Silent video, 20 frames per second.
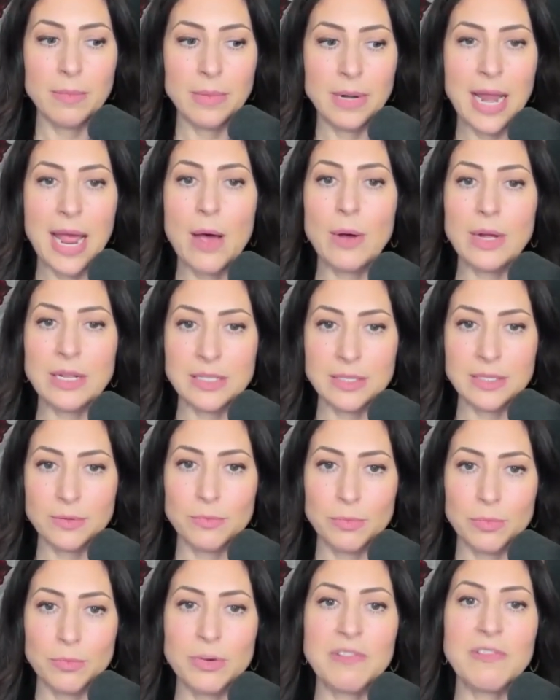now it's
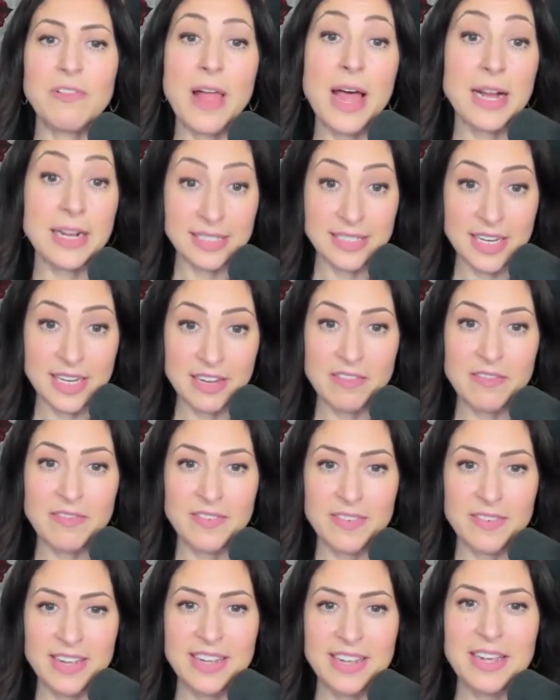
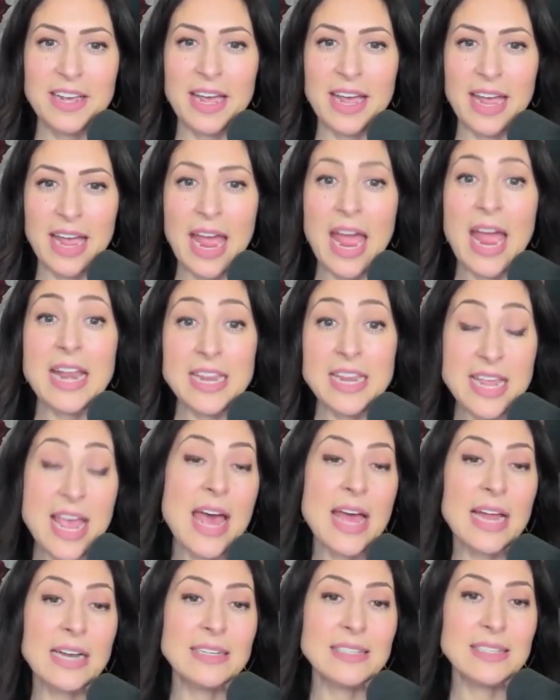reflexive and
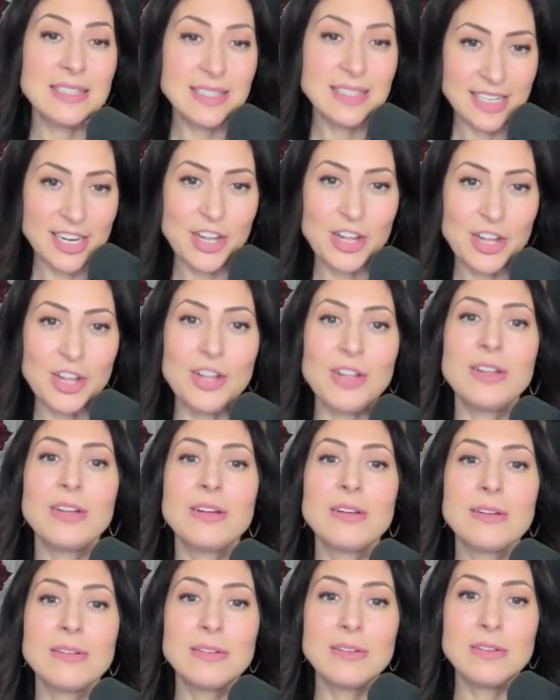yet still
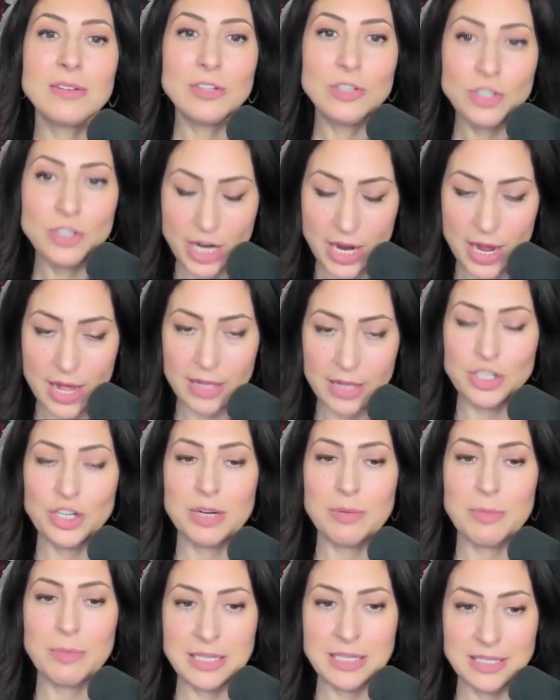
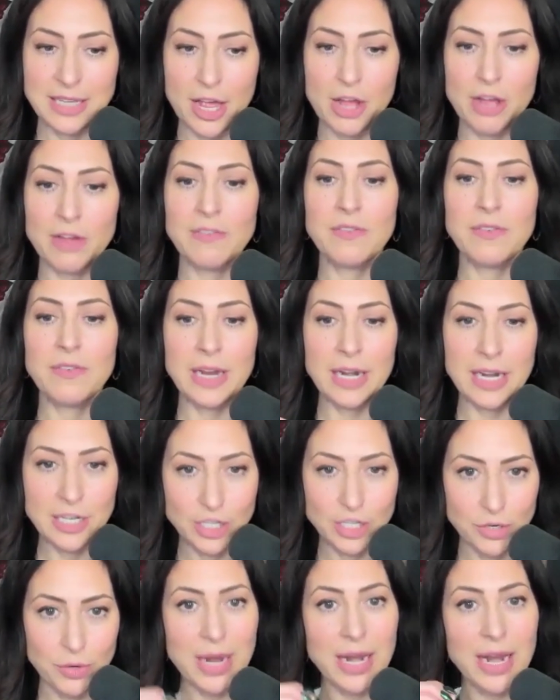challenging myself, and I
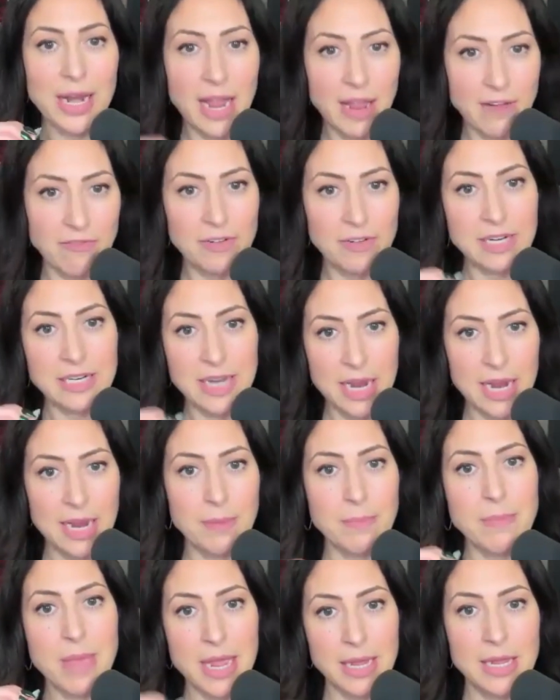do it every
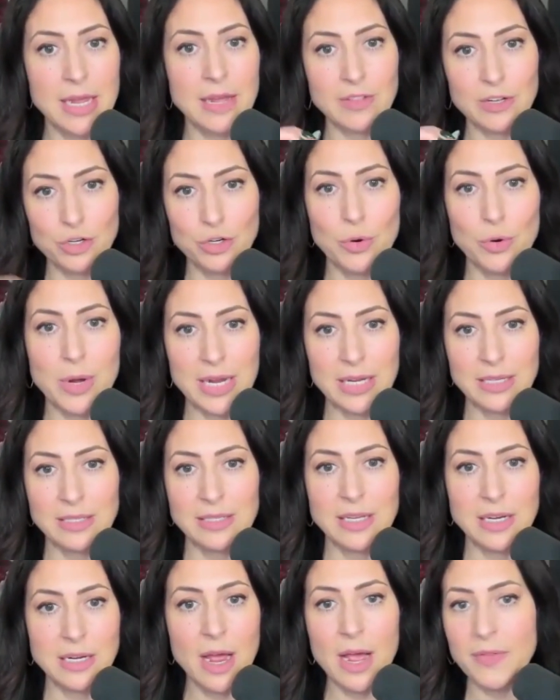day, making the
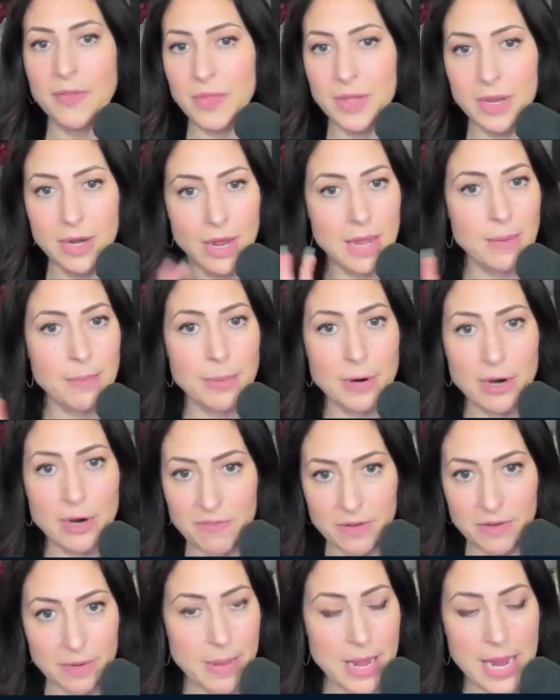choice. And not that I am
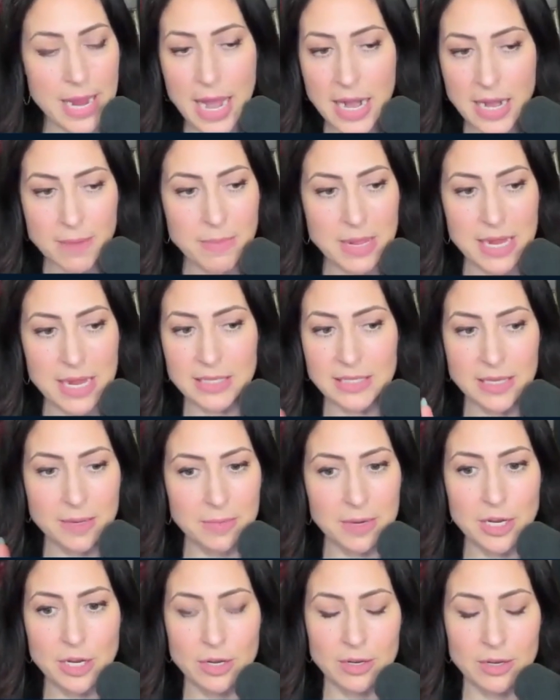perfect by any means.
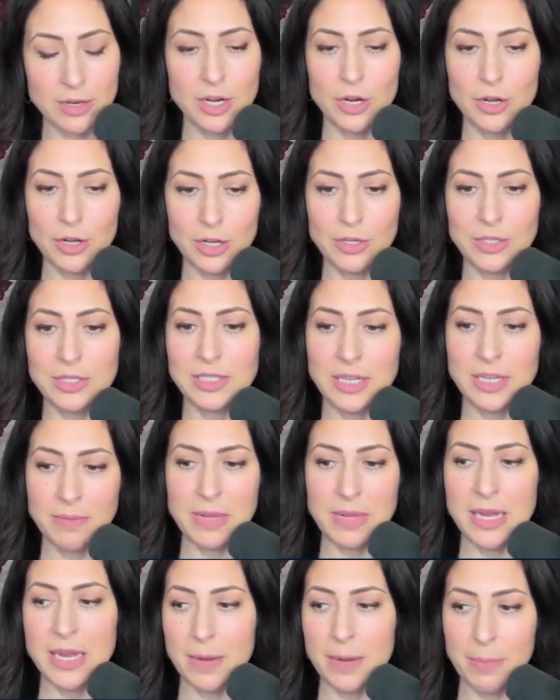I mean, you'll see
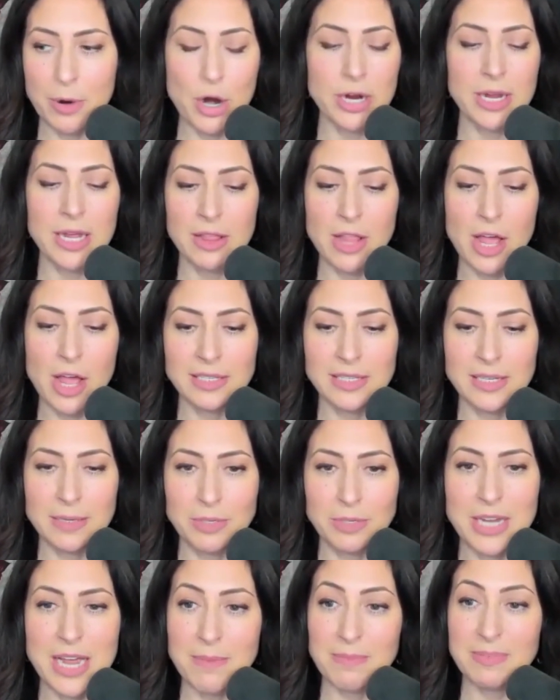me in a parking lot
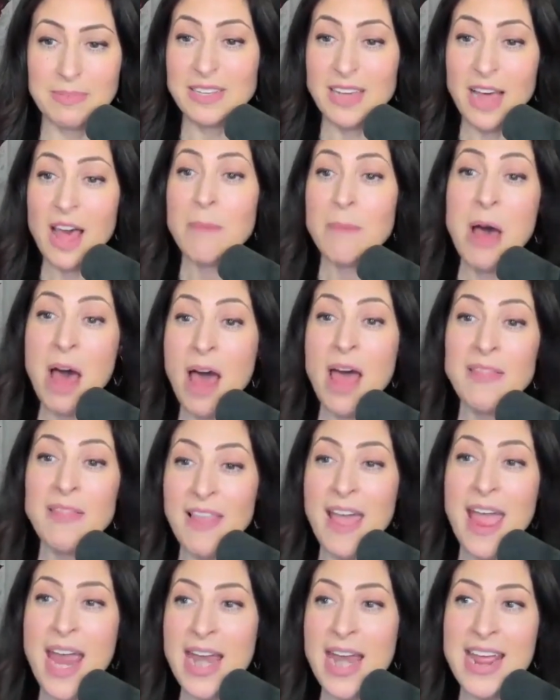sometimes. Come
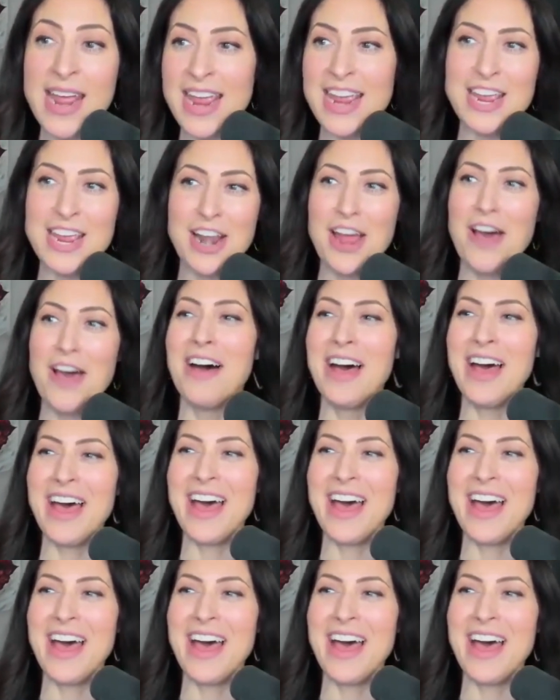on, lady.